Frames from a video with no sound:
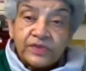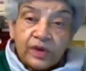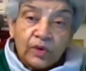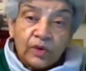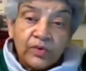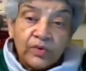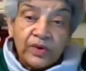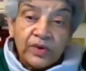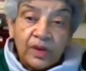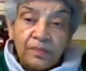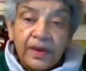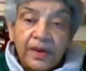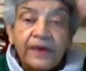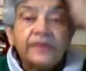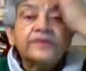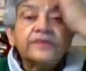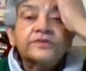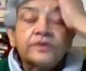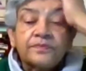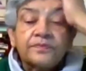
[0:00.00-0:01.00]
colonial
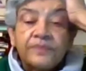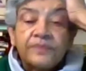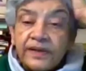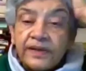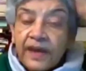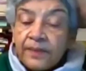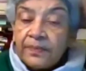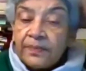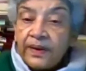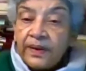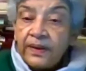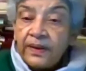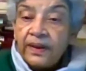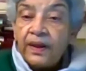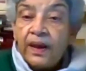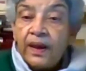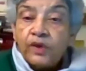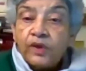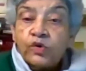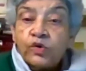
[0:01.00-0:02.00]
mechanism that I've been
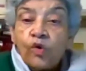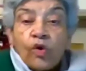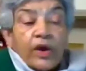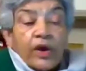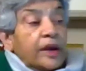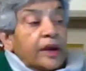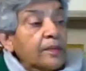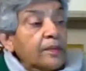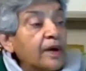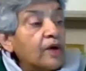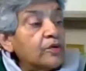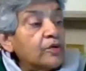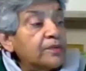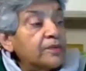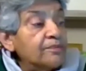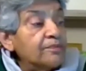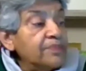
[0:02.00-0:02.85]
talking about.